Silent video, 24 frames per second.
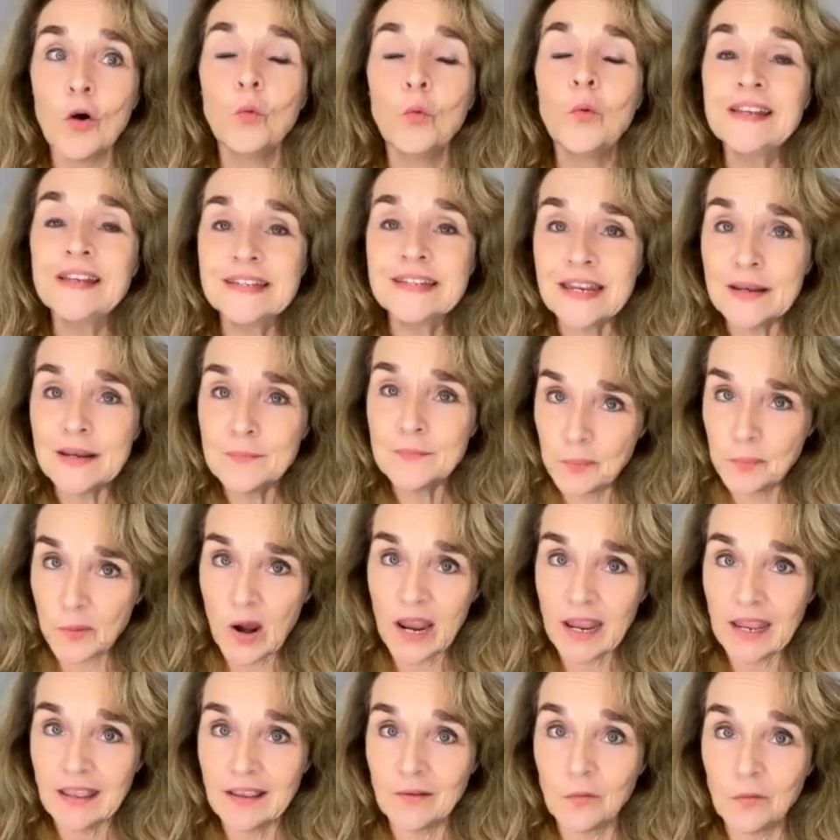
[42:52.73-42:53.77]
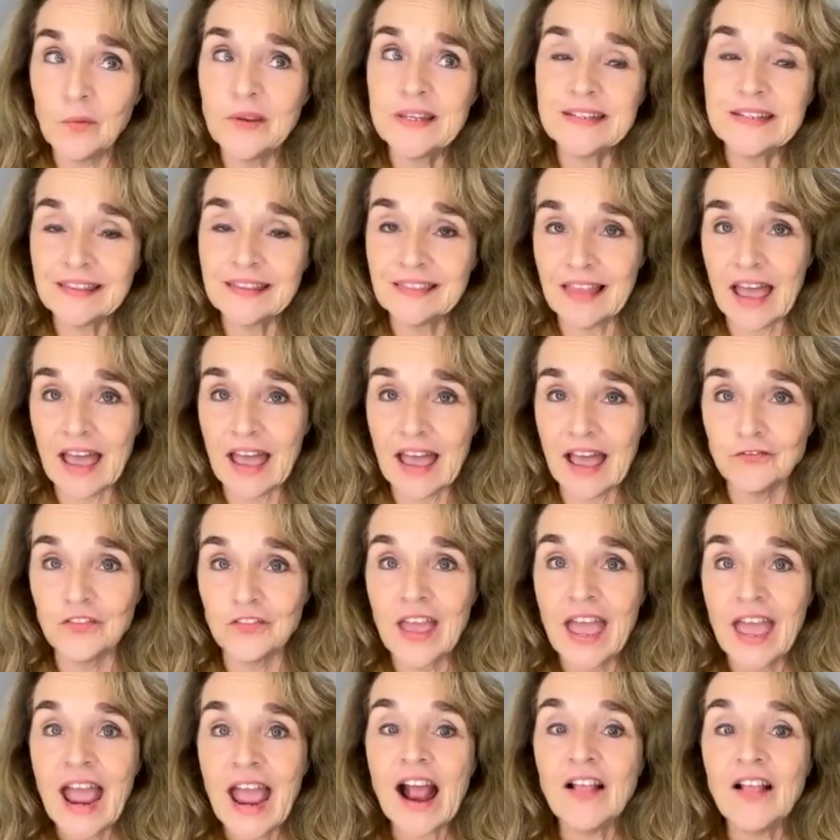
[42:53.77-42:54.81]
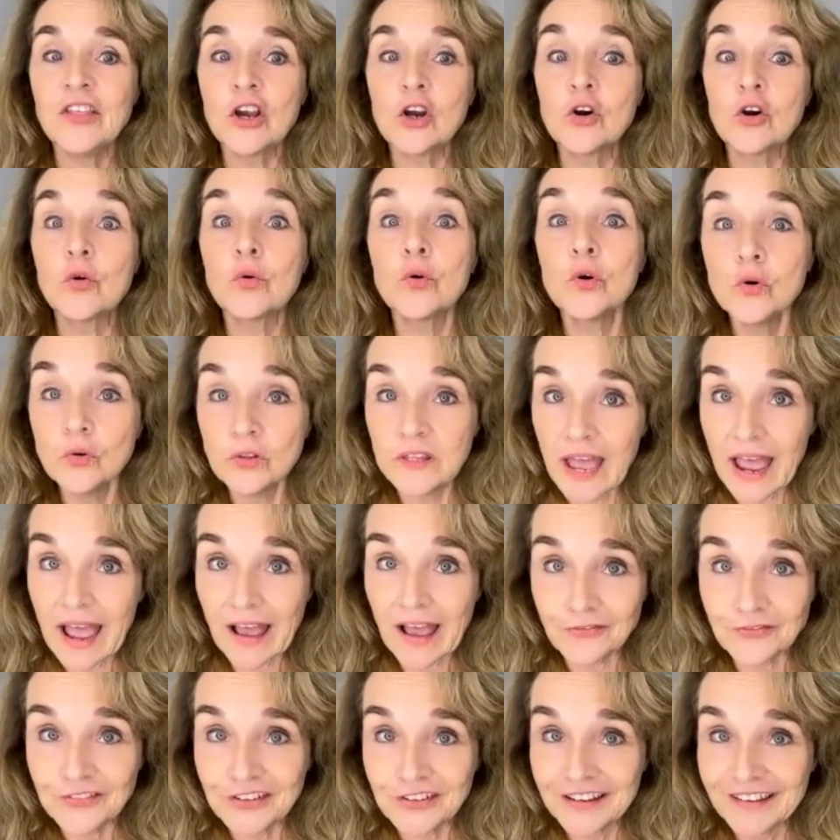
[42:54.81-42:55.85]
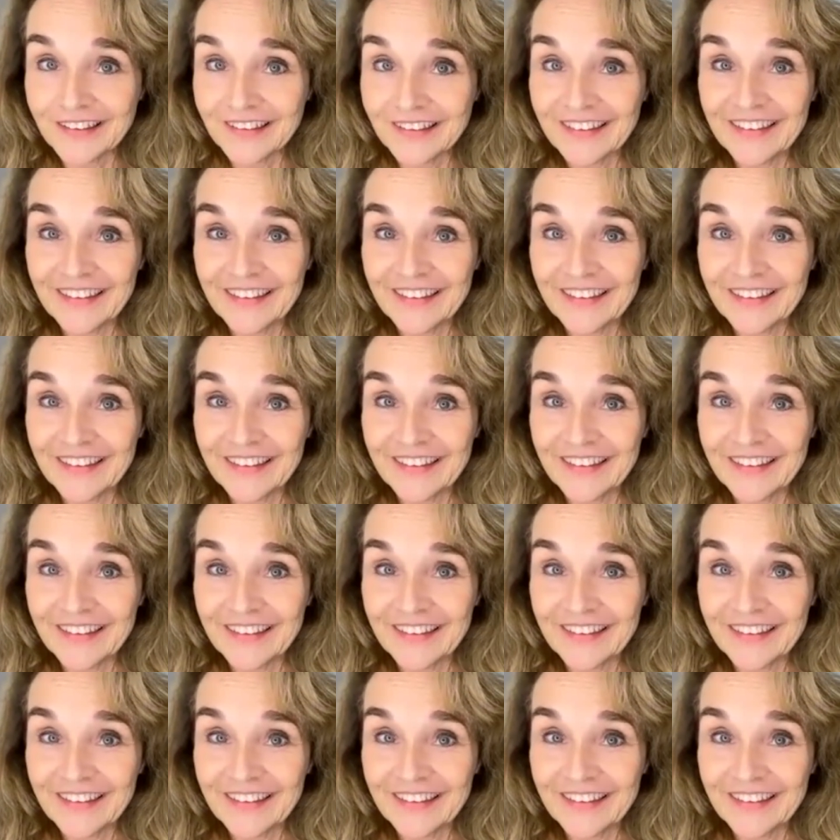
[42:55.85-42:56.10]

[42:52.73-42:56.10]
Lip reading: We did break, we did laugh, and the crew laughed.